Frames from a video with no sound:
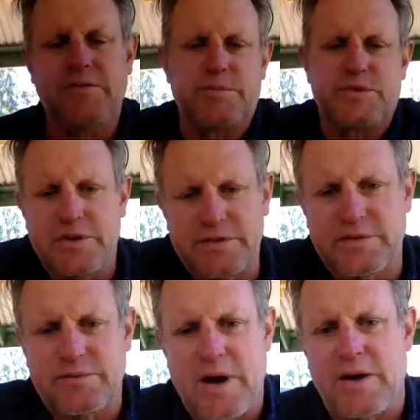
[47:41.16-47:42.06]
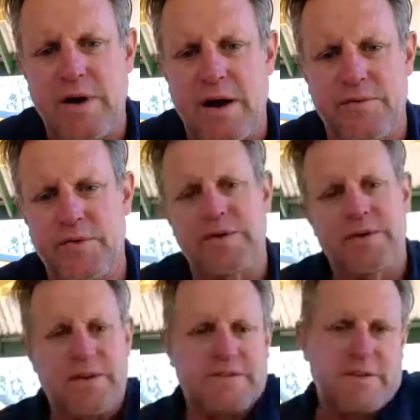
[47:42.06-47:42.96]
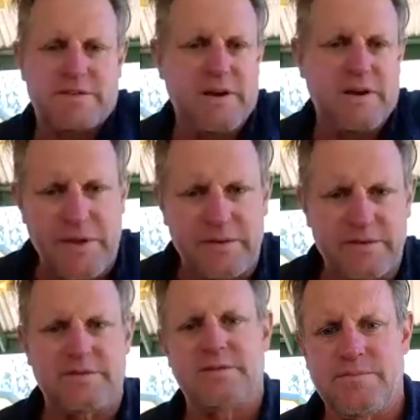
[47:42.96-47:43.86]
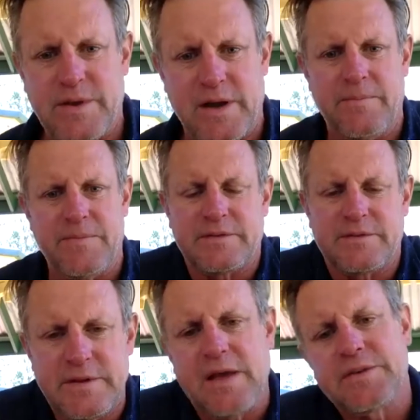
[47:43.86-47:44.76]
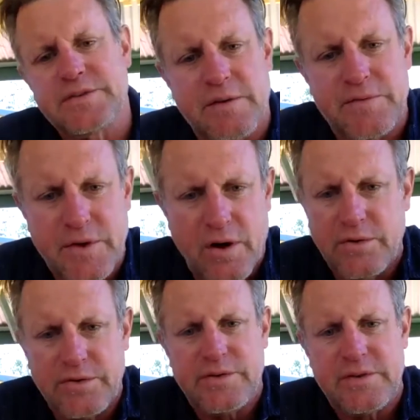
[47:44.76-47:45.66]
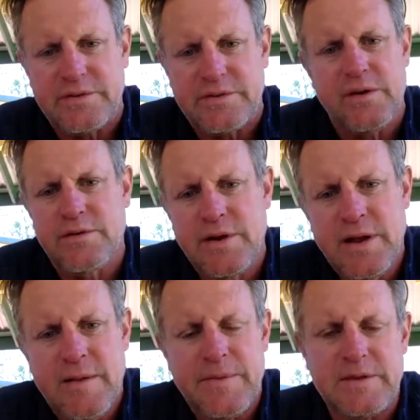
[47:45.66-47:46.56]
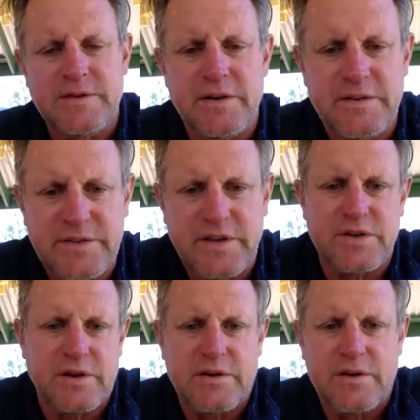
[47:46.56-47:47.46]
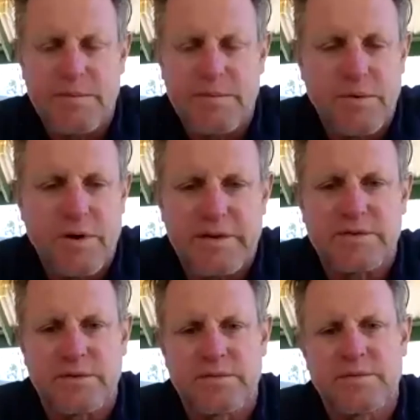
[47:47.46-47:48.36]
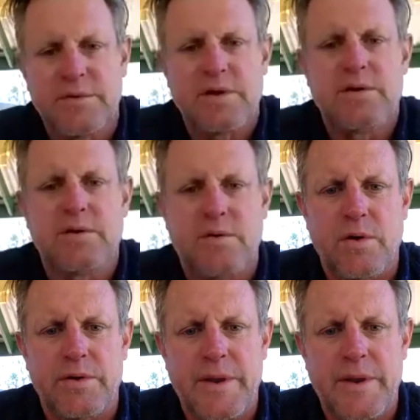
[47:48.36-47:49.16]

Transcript: producers create great food that just gets shoved next to the other stuff at Coles, and there's no distinction in terms of price or quality.